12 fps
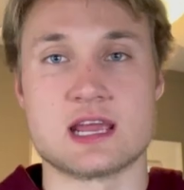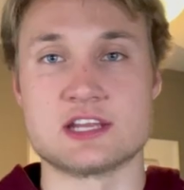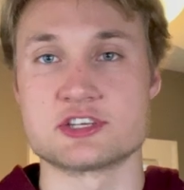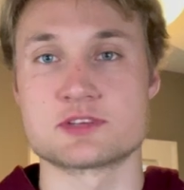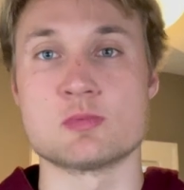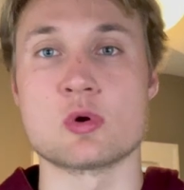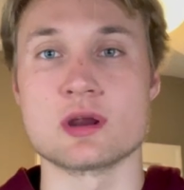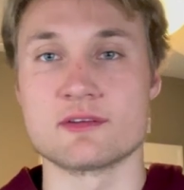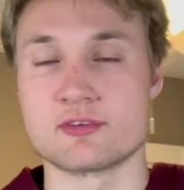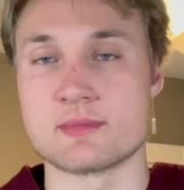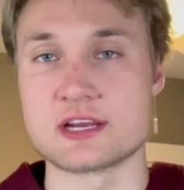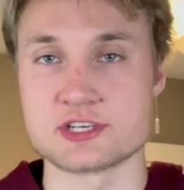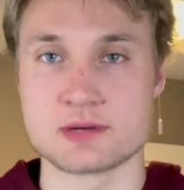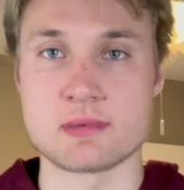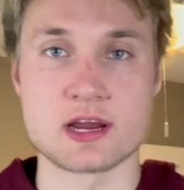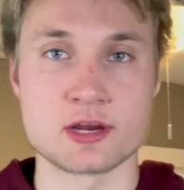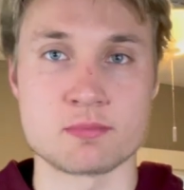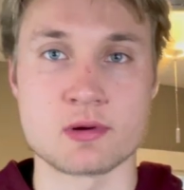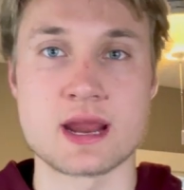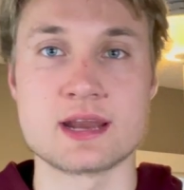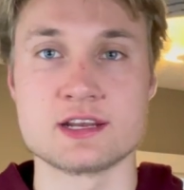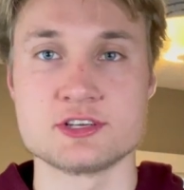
and just more information about your brand in